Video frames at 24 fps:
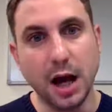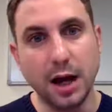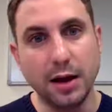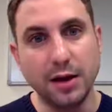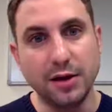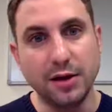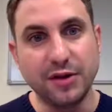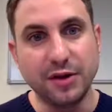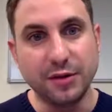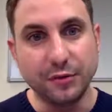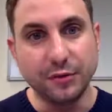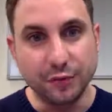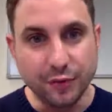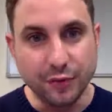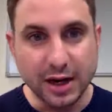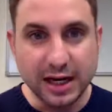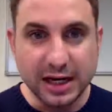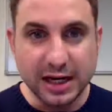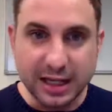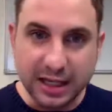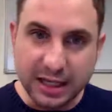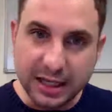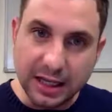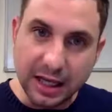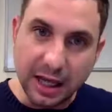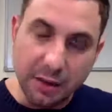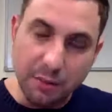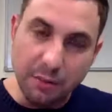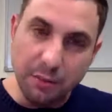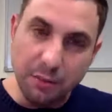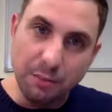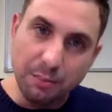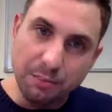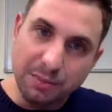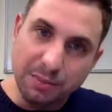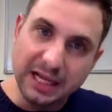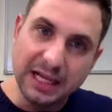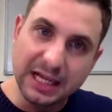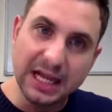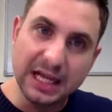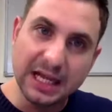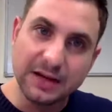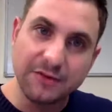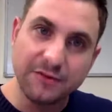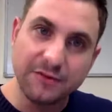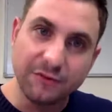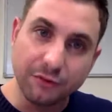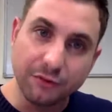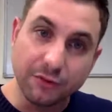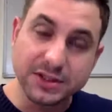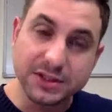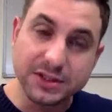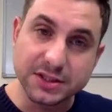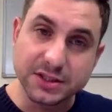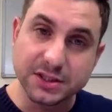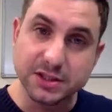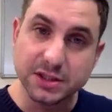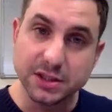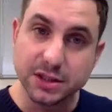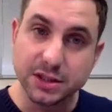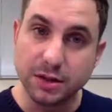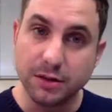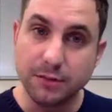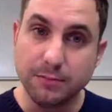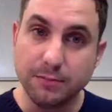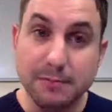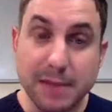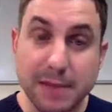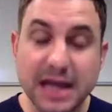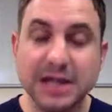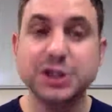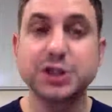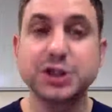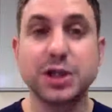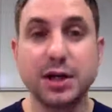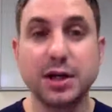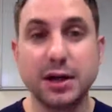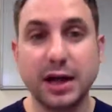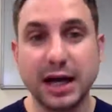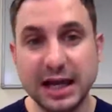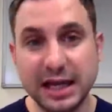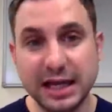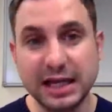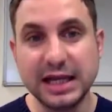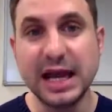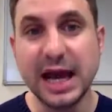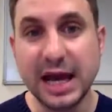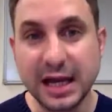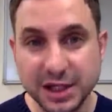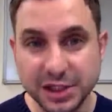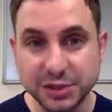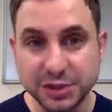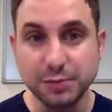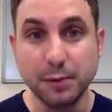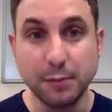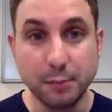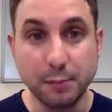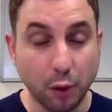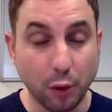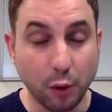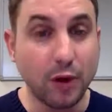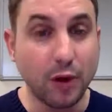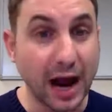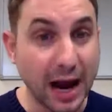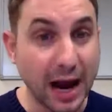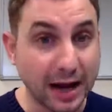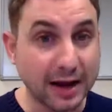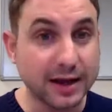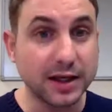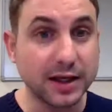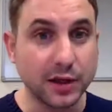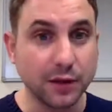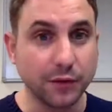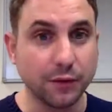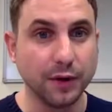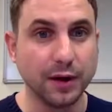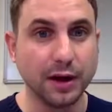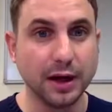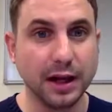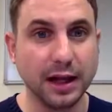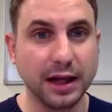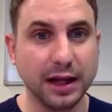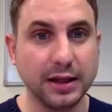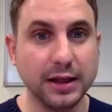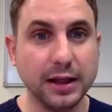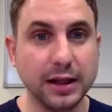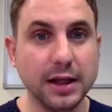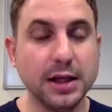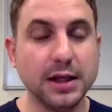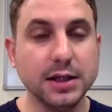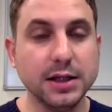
uh, that really begin for us to measure engagement more accurately.